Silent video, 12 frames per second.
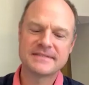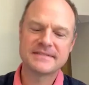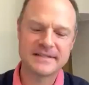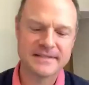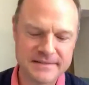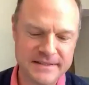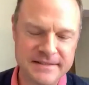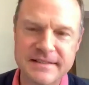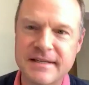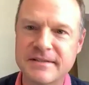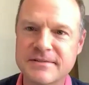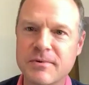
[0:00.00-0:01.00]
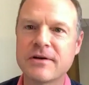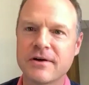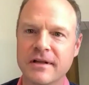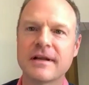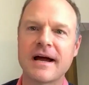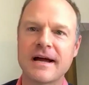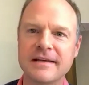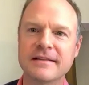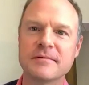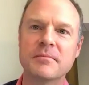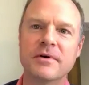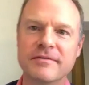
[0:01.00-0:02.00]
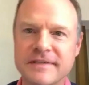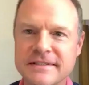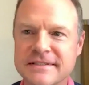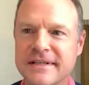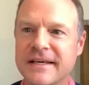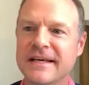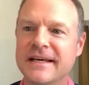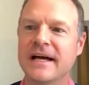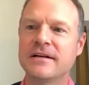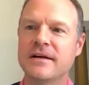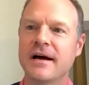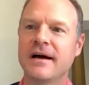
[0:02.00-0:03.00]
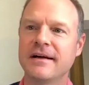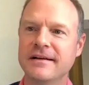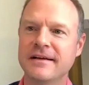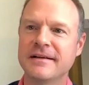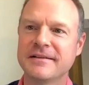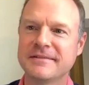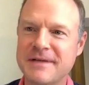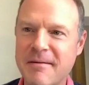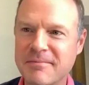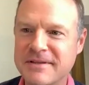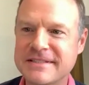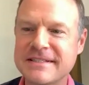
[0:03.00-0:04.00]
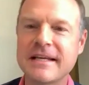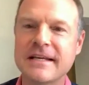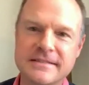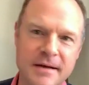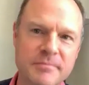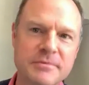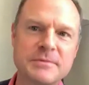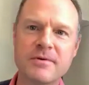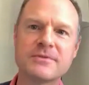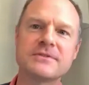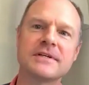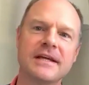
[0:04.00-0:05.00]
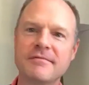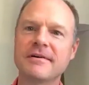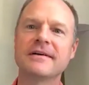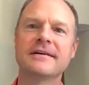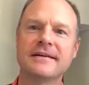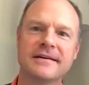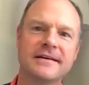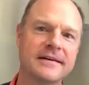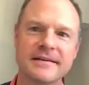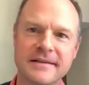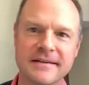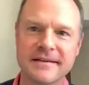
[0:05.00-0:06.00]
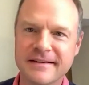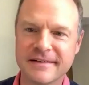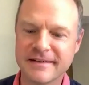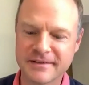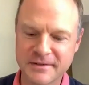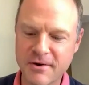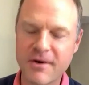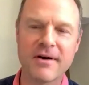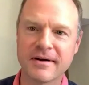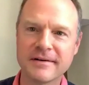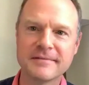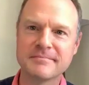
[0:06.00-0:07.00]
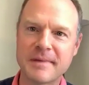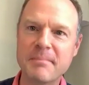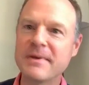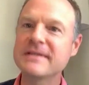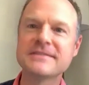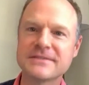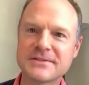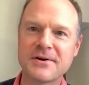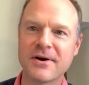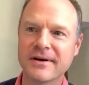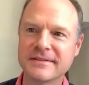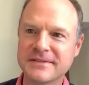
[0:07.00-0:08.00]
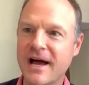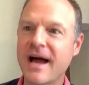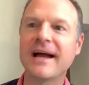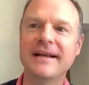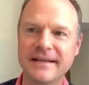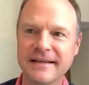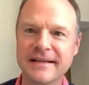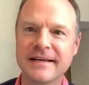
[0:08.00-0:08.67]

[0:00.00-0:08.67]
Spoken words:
a scene we call it Heidi at the Murphys, and top of the scene is I'm supposed to give a card, my business card, to Heidi,